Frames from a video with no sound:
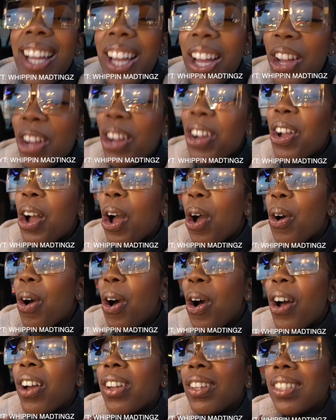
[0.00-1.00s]
Go
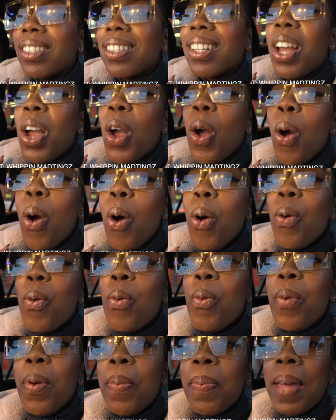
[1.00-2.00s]
on
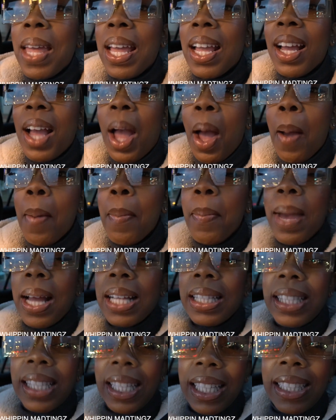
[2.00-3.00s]
Whipping
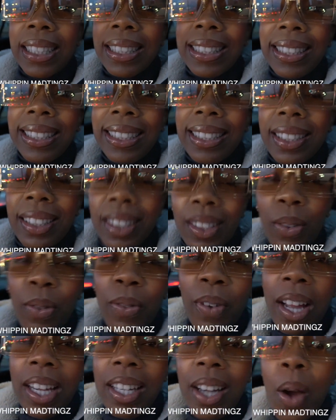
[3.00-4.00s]
Mad Things to
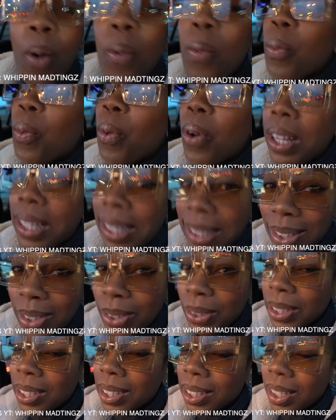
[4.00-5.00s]
find out what he's
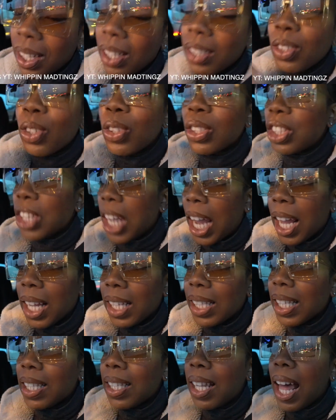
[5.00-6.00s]
doing to these cars. It's not
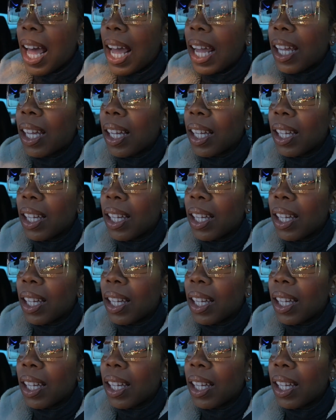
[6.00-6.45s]
checks, it's like